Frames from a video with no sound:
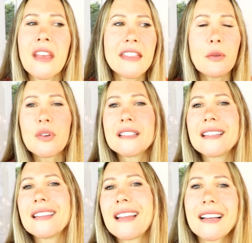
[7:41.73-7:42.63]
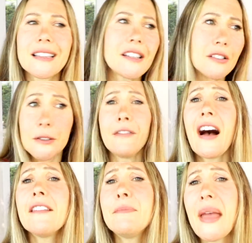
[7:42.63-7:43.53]
they would have done like a little
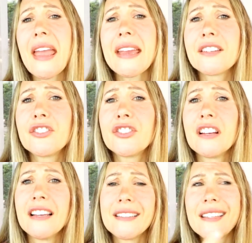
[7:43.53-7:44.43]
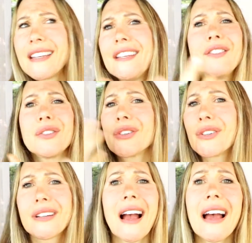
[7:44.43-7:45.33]
5-page
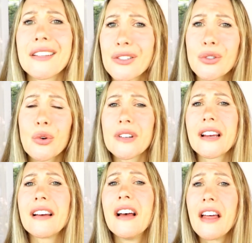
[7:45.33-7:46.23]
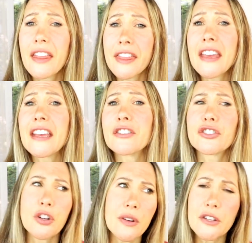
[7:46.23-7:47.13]
teaser kind of sorta thing
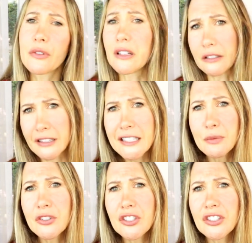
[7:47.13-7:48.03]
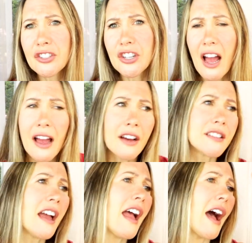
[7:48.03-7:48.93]
showing you Clarice when she's a
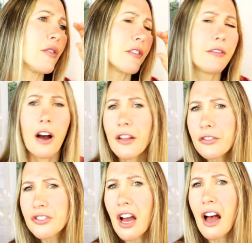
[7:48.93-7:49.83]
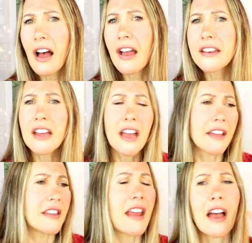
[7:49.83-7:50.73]
child, how her father died,
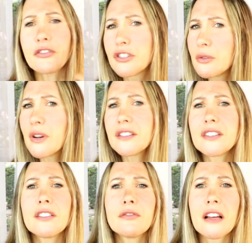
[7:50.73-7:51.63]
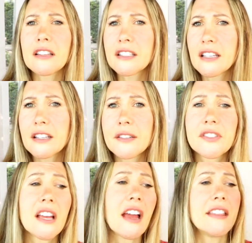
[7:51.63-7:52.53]
and then how she went to the
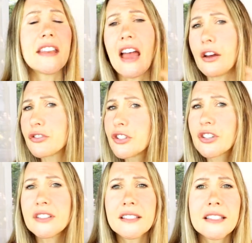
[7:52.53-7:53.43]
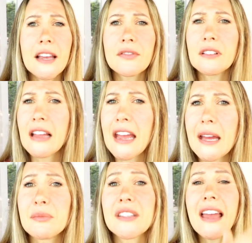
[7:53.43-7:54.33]
relatives, and then how she couldn't save the
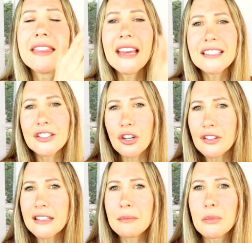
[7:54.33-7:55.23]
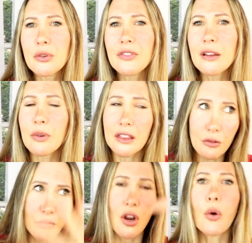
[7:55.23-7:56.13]
lambs, and then started the movie with
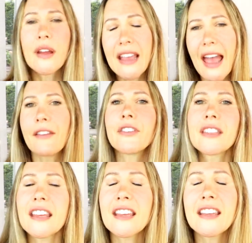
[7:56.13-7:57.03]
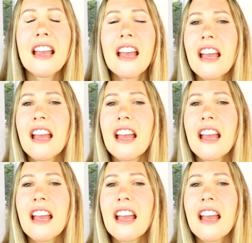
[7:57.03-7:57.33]
you knowing everything,